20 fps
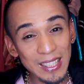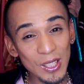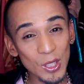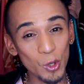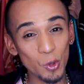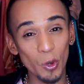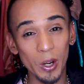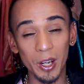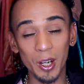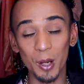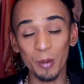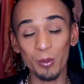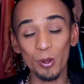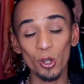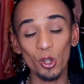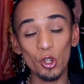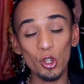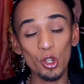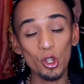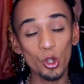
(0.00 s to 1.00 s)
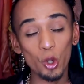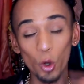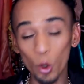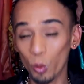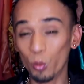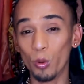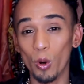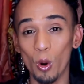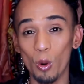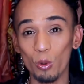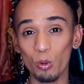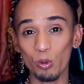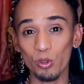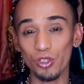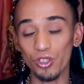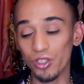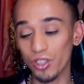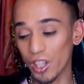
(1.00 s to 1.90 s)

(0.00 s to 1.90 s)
straight up Tuberose.